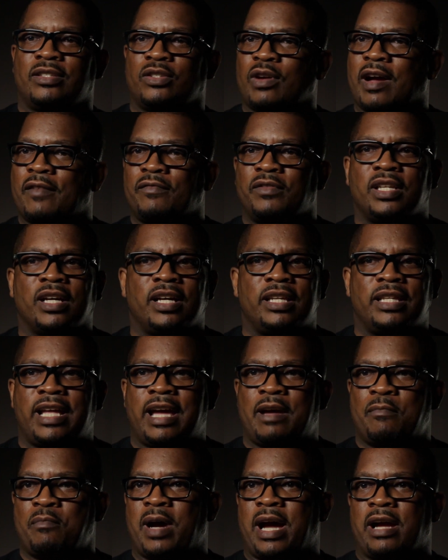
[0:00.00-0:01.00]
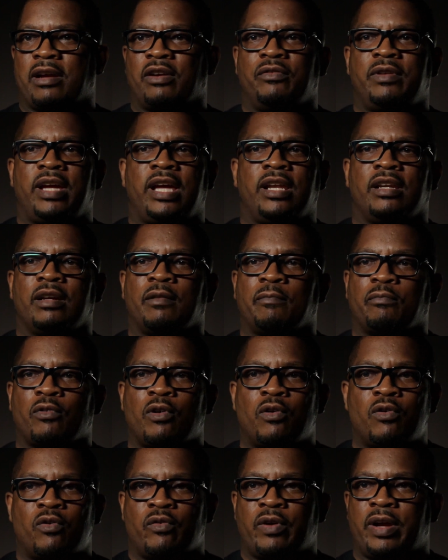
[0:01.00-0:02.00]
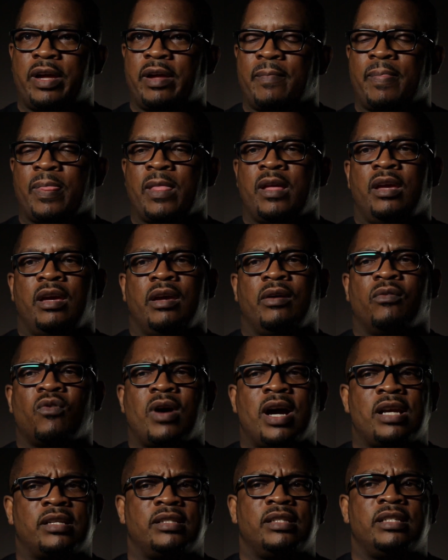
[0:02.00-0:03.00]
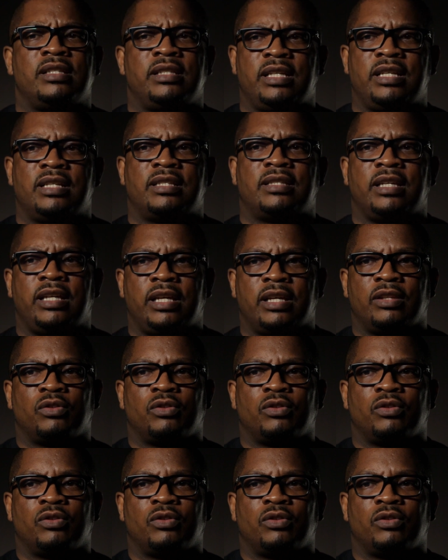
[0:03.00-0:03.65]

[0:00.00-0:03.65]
So I've done that by creating a program in Washington, D.C.